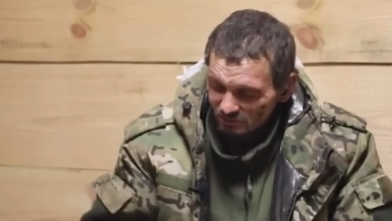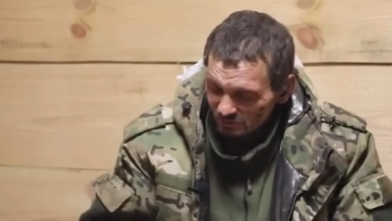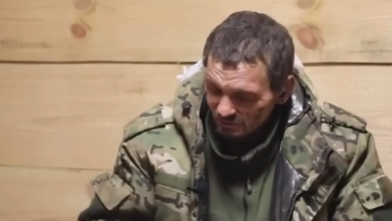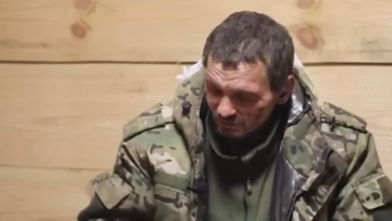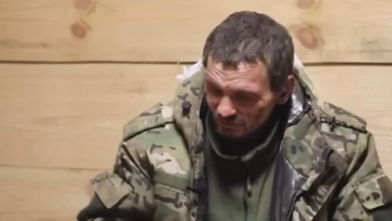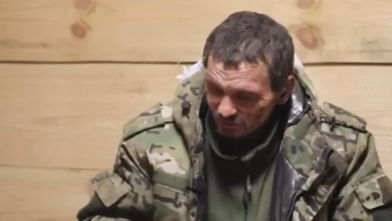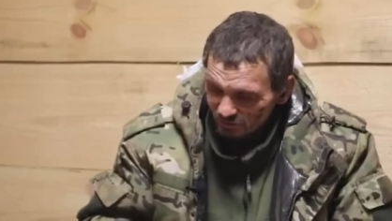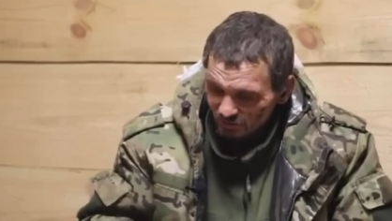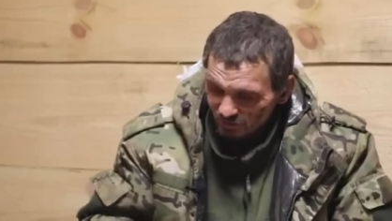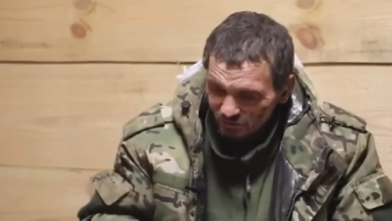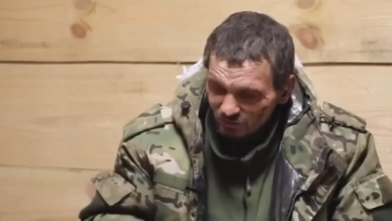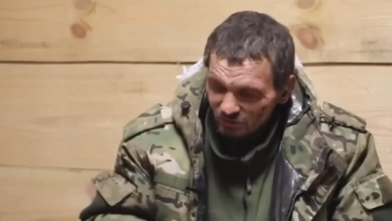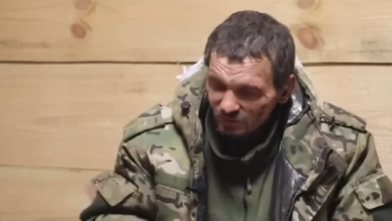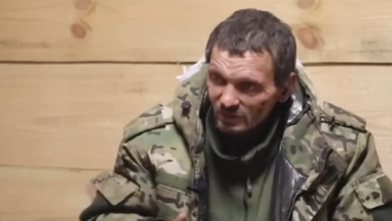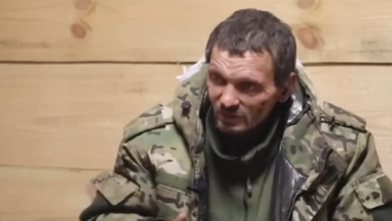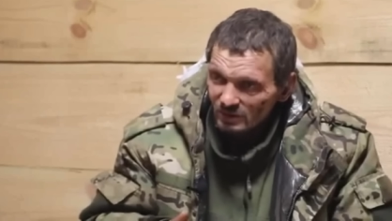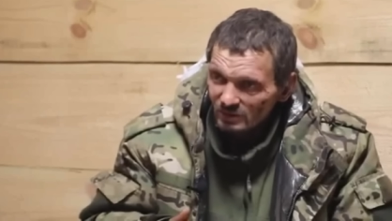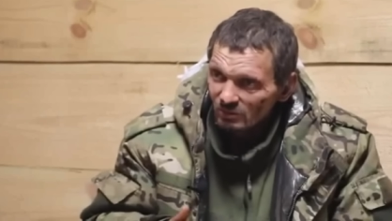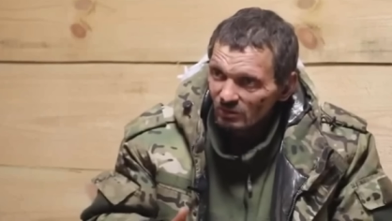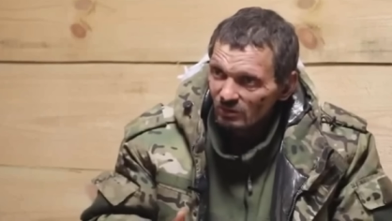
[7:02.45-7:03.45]
That was it. I
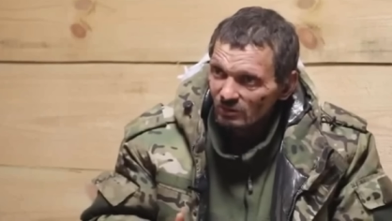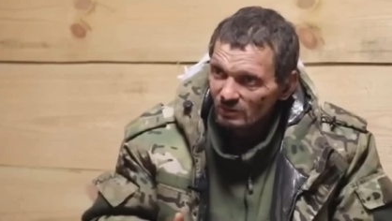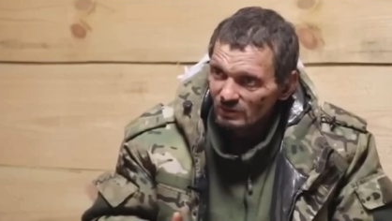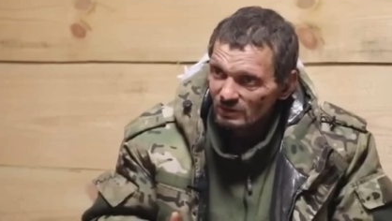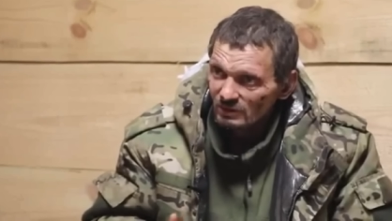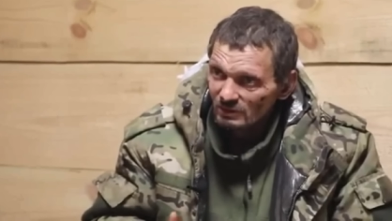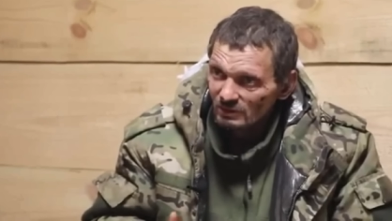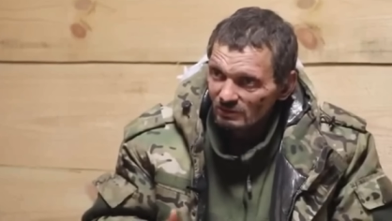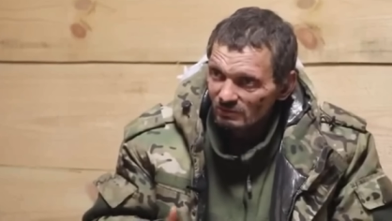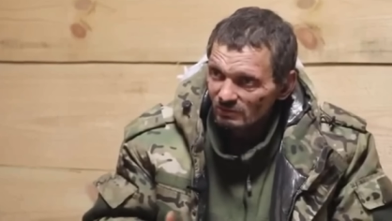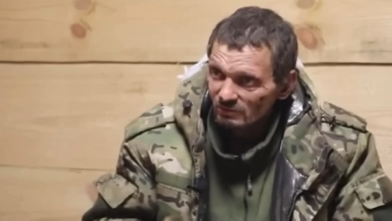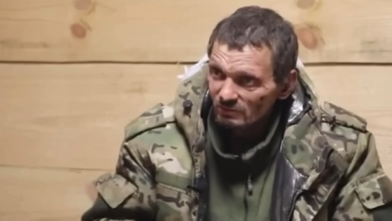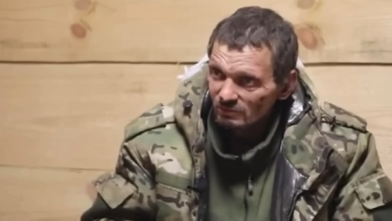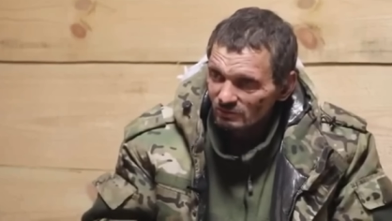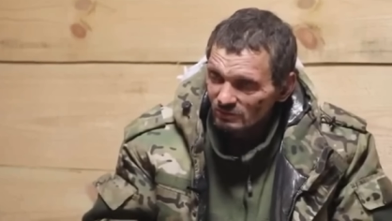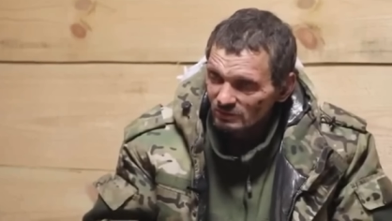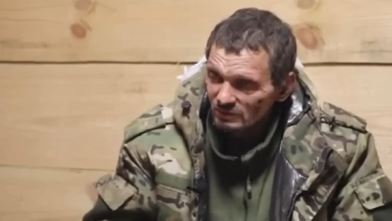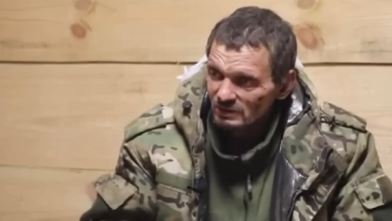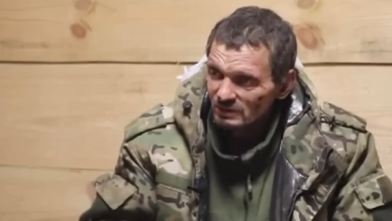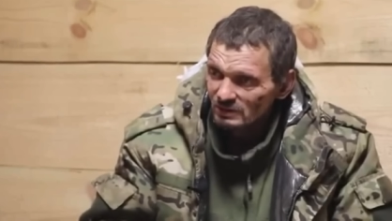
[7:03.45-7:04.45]
couldn't get water.
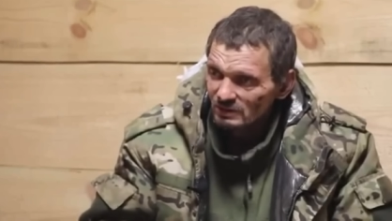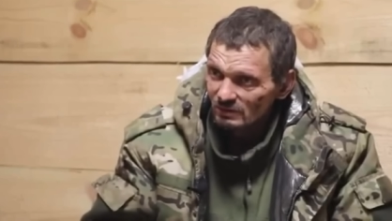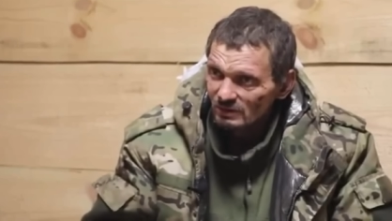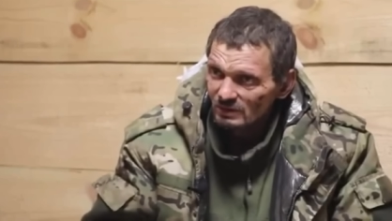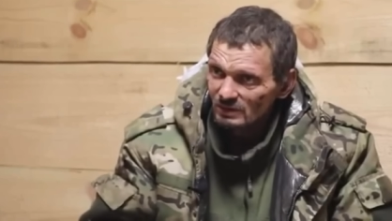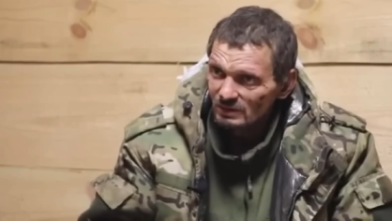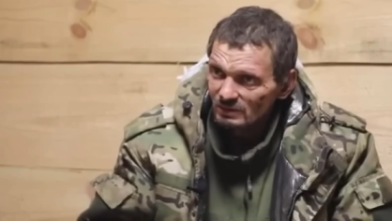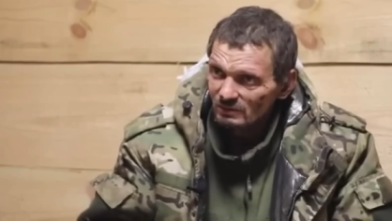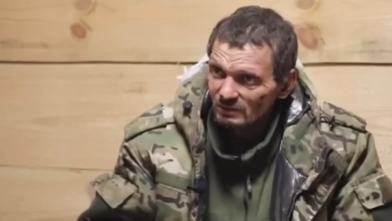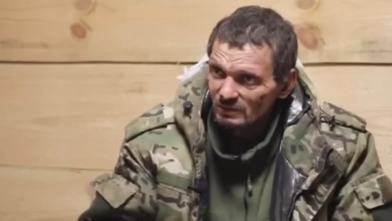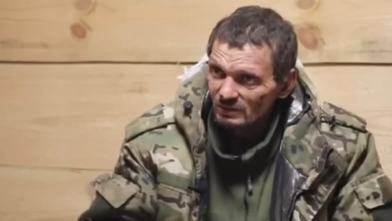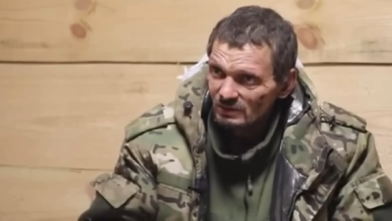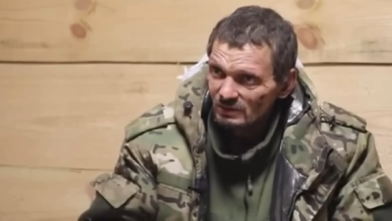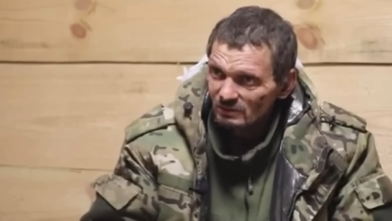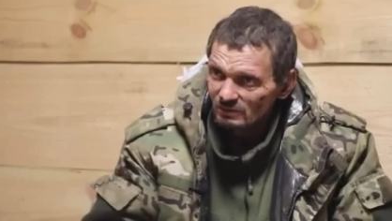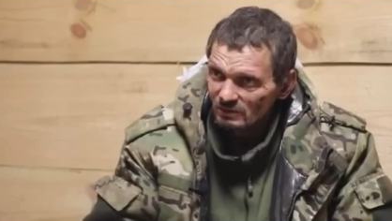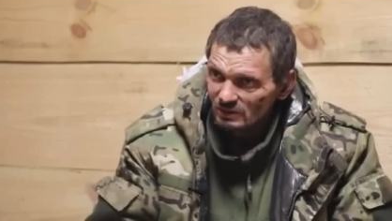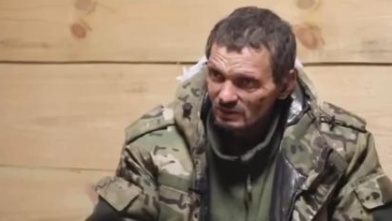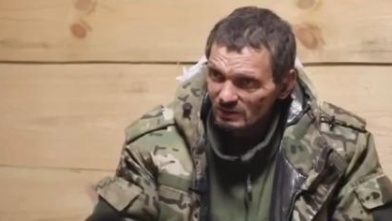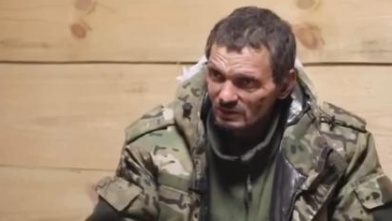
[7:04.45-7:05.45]
Desperately needed water.